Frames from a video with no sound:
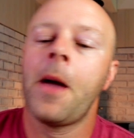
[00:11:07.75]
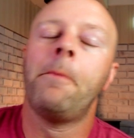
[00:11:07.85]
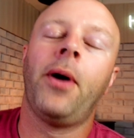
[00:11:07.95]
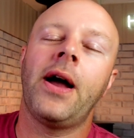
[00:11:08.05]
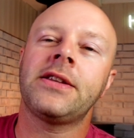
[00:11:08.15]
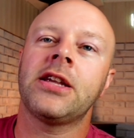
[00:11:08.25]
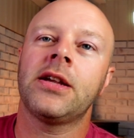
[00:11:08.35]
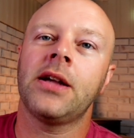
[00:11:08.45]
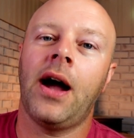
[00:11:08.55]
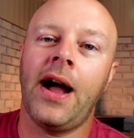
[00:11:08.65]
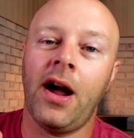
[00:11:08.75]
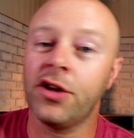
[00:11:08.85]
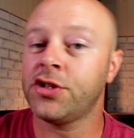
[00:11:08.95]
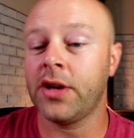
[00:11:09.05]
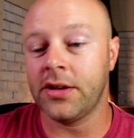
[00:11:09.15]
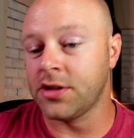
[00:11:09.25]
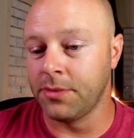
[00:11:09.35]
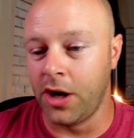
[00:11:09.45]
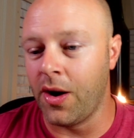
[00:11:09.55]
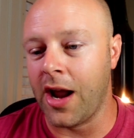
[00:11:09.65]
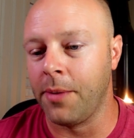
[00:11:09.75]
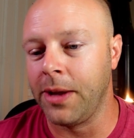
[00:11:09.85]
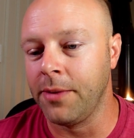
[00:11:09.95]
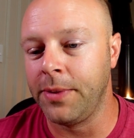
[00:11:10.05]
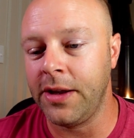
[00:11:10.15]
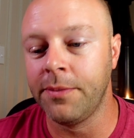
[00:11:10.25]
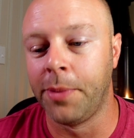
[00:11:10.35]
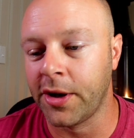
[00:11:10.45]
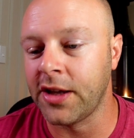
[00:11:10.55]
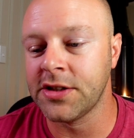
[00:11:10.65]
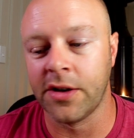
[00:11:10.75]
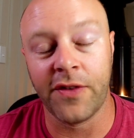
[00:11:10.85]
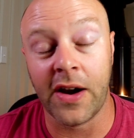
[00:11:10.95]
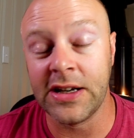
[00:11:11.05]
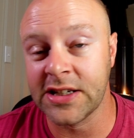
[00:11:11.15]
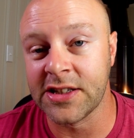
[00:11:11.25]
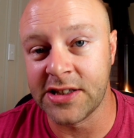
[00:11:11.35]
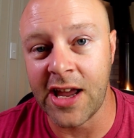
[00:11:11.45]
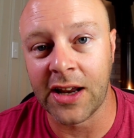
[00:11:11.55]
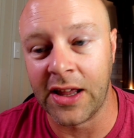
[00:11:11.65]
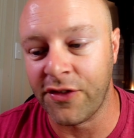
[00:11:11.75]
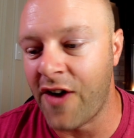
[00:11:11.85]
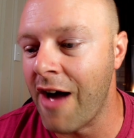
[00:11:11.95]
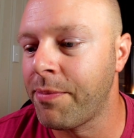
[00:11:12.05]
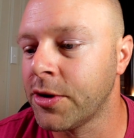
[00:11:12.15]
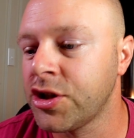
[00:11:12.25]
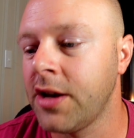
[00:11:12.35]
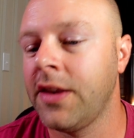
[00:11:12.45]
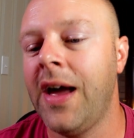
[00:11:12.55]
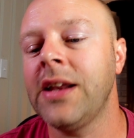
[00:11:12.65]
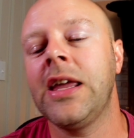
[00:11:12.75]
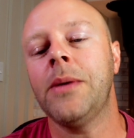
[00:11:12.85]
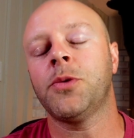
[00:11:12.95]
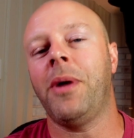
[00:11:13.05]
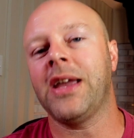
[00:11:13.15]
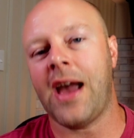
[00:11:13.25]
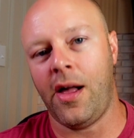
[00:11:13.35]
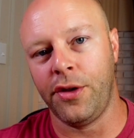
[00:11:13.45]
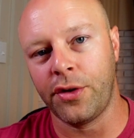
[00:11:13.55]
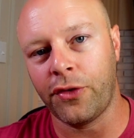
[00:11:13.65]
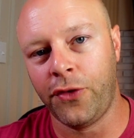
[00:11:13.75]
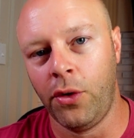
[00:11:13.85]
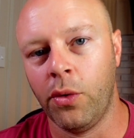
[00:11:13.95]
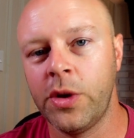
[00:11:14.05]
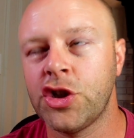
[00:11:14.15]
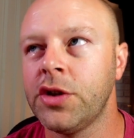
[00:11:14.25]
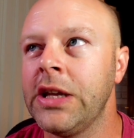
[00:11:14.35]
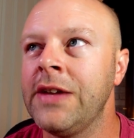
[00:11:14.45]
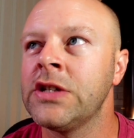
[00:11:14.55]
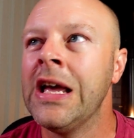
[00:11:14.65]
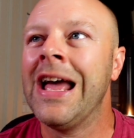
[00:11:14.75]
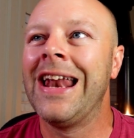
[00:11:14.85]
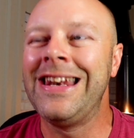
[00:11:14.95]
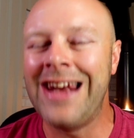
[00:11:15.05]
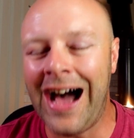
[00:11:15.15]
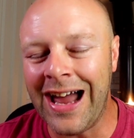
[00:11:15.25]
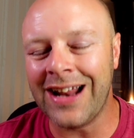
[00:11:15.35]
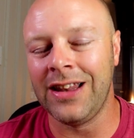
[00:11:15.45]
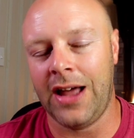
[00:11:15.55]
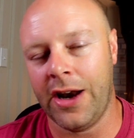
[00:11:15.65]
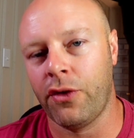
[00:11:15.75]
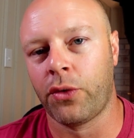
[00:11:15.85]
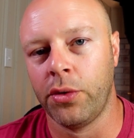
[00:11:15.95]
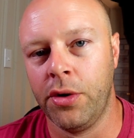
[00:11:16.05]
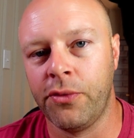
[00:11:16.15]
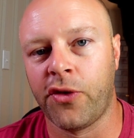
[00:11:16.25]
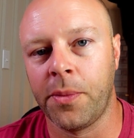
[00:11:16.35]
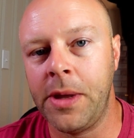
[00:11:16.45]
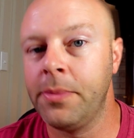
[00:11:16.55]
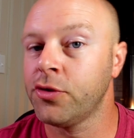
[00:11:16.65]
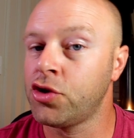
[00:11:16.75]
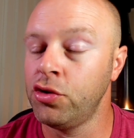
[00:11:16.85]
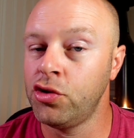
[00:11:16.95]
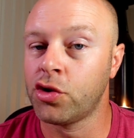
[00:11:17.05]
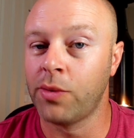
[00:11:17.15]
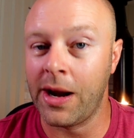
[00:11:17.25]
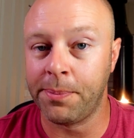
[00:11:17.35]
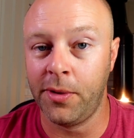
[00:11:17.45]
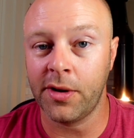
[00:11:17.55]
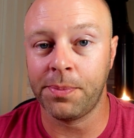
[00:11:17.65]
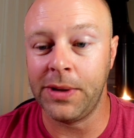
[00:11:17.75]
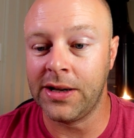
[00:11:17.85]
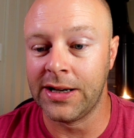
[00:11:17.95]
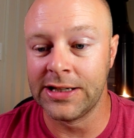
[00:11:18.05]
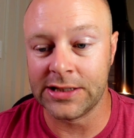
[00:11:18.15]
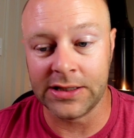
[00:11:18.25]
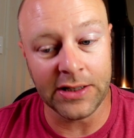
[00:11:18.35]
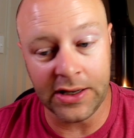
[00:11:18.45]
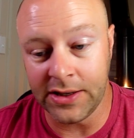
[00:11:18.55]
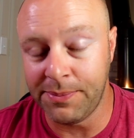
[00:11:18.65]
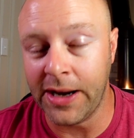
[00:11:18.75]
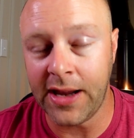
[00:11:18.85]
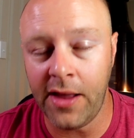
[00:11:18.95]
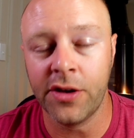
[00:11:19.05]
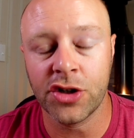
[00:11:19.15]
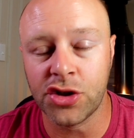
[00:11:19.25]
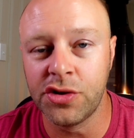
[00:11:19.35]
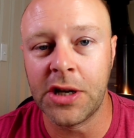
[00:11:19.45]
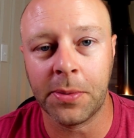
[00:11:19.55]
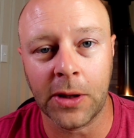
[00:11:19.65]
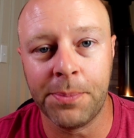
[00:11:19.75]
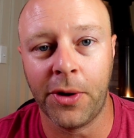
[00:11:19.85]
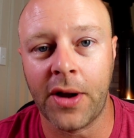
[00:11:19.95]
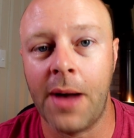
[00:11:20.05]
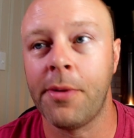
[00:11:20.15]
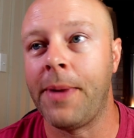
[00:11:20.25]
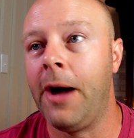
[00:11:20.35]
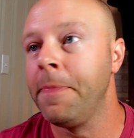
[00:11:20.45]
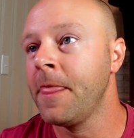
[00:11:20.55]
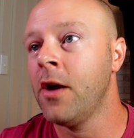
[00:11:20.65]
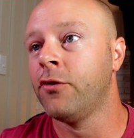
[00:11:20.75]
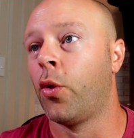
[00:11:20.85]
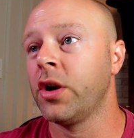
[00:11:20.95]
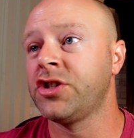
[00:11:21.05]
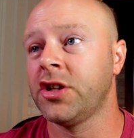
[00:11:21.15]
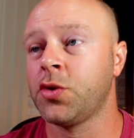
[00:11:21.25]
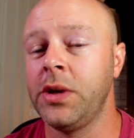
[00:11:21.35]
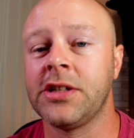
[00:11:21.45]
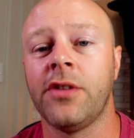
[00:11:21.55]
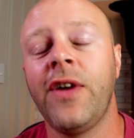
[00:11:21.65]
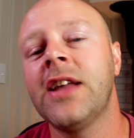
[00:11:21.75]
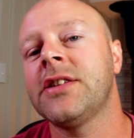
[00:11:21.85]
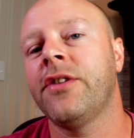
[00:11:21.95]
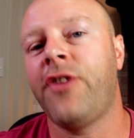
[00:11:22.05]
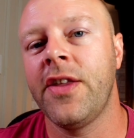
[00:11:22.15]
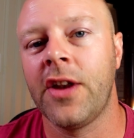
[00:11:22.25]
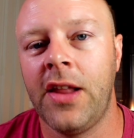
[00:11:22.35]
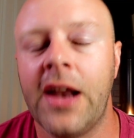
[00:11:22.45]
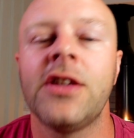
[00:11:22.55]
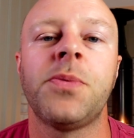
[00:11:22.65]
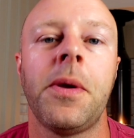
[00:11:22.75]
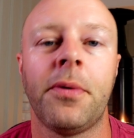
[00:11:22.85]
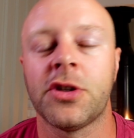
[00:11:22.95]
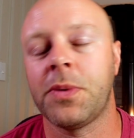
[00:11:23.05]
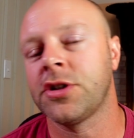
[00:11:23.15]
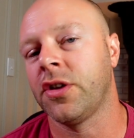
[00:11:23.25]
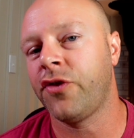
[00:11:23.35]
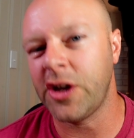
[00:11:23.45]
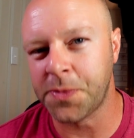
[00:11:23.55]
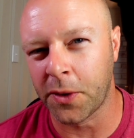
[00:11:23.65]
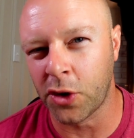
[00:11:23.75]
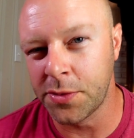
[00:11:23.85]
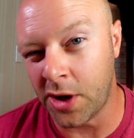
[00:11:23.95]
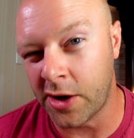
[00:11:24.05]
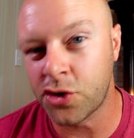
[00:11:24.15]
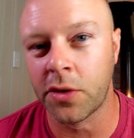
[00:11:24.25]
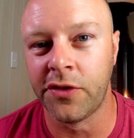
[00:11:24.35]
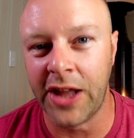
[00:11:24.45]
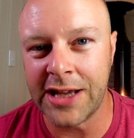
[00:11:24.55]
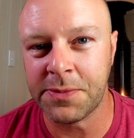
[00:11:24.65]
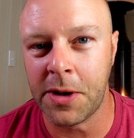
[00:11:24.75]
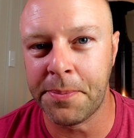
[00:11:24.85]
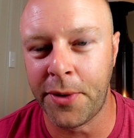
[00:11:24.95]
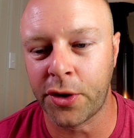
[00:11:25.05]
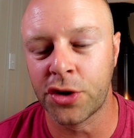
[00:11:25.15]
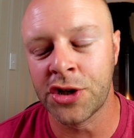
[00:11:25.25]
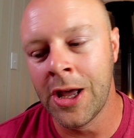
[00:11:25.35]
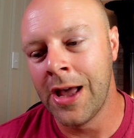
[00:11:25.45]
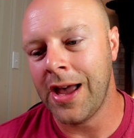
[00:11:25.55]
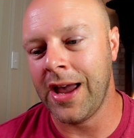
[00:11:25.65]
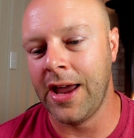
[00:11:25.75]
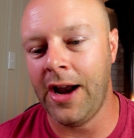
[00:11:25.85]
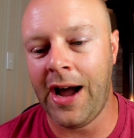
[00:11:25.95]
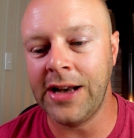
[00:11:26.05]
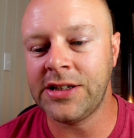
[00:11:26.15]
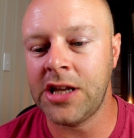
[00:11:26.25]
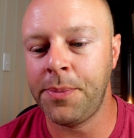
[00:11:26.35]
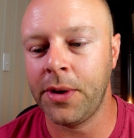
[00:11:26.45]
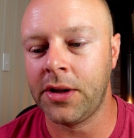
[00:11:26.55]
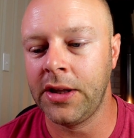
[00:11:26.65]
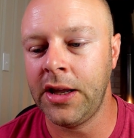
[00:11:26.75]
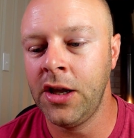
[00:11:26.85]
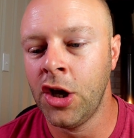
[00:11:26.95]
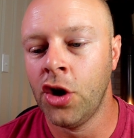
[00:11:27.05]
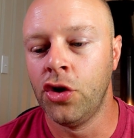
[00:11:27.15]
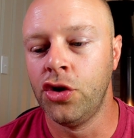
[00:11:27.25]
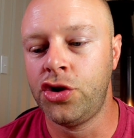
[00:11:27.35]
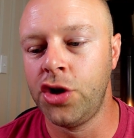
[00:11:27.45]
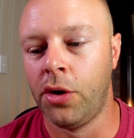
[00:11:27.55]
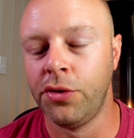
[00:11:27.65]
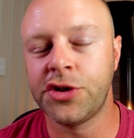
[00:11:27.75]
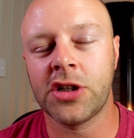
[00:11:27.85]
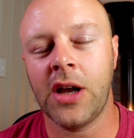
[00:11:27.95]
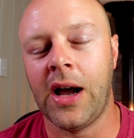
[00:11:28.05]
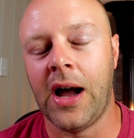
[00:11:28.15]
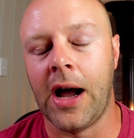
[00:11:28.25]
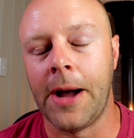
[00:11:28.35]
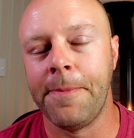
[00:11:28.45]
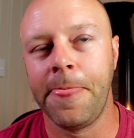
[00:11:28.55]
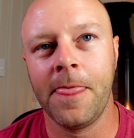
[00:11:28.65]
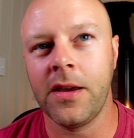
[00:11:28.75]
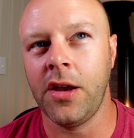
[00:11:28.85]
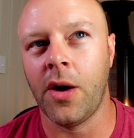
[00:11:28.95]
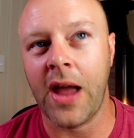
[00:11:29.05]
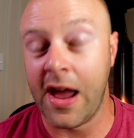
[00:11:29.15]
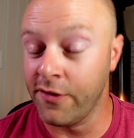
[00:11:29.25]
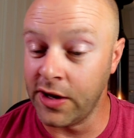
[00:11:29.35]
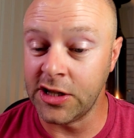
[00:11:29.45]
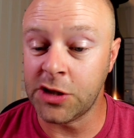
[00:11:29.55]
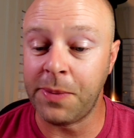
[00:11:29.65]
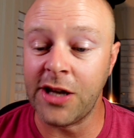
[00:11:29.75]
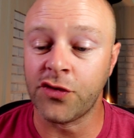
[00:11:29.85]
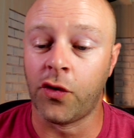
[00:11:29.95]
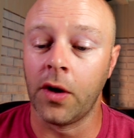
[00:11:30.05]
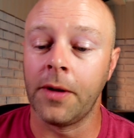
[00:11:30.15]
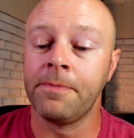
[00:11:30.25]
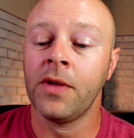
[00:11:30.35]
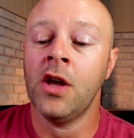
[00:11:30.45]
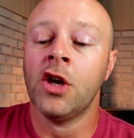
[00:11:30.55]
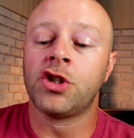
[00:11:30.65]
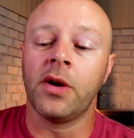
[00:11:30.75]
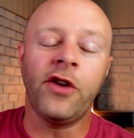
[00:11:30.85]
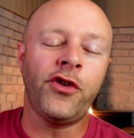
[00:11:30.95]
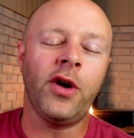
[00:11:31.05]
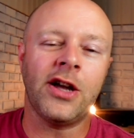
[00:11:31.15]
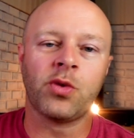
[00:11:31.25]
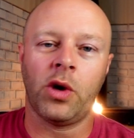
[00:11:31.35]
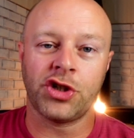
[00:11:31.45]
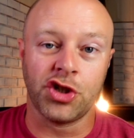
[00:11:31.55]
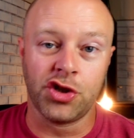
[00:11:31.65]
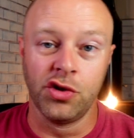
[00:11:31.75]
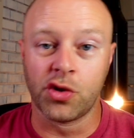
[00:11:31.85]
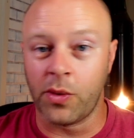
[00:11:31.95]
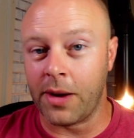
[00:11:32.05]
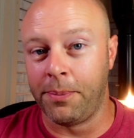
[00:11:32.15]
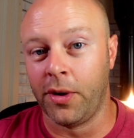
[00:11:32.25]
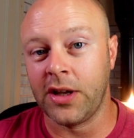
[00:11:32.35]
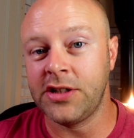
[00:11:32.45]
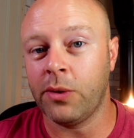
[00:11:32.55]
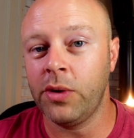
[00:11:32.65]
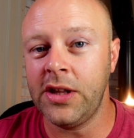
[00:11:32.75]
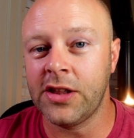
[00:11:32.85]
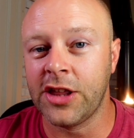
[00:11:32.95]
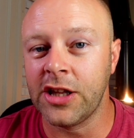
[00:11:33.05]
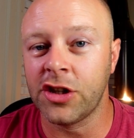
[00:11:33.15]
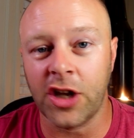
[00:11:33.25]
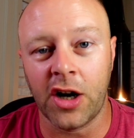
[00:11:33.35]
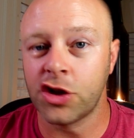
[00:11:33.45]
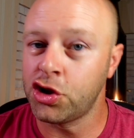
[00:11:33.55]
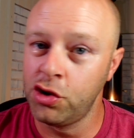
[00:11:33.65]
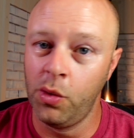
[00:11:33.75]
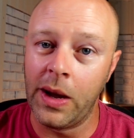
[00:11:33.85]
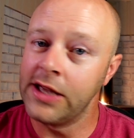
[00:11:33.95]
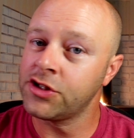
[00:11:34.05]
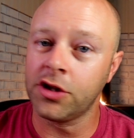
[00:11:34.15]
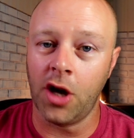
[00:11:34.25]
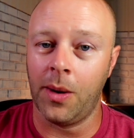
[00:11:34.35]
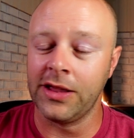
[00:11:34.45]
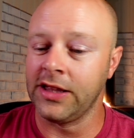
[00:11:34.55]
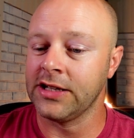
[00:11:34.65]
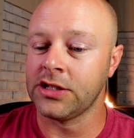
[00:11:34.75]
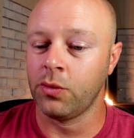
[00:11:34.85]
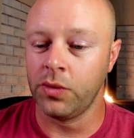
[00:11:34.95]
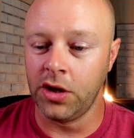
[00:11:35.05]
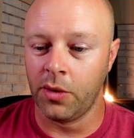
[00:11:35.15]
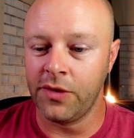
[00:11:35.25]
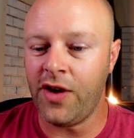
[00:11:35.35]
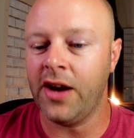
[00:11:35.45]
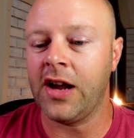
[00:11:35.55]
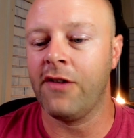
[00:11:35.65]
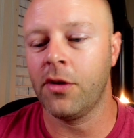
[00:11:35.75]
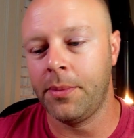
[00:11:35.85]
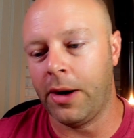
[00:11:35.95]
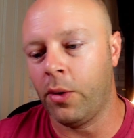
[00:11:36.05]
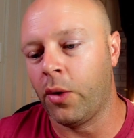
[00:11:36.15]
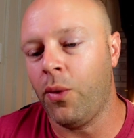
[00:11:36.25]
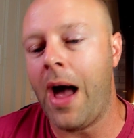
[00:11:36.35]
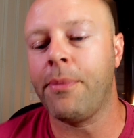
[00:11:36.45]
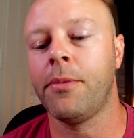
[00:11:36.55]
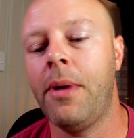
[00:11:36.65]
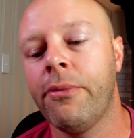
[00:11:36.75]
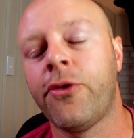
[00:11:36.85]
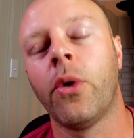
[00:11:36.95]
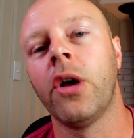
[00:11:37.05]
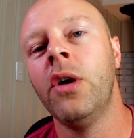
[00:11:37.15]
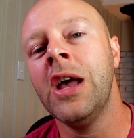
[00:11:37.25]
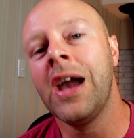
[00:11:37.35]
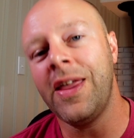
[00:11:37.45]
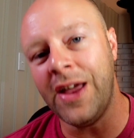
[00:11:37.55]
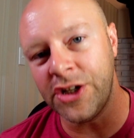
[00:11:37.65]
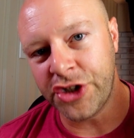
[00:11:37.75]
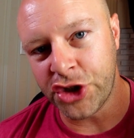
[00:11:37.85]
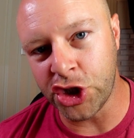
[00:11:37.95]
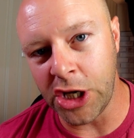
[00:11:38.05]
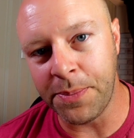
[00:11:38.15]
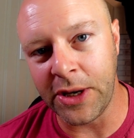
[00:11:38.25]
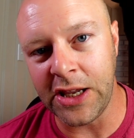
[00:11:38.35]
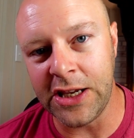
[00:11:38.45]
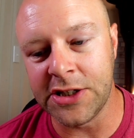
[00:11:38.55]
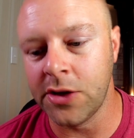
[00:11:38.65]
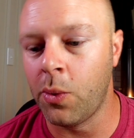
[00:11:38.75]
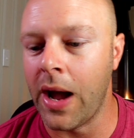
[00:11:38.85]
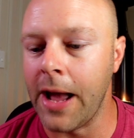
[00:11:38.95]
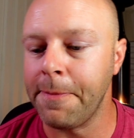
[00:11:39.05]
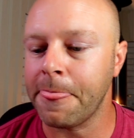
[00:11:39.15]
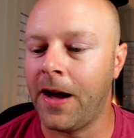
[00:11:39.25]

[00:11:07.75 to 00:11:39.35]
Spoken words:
But I also get some, Airbnb bookings in a very distant second, like 5%, and that keeps my calendar full, which leaves not a lot of room for people to direct book because my calendars do typically book up about 4 to 6 weeks in advance. And I find that a lot of these people, especially in the Facebook groups, are sort of last minute bookers, and I typically don't have any space for them. So if you guys want to do direct bookings, I really think that there are two ways to go at this, and we've kind of covered them, but I want to wrap them up for you, and that is the cheap and easy way.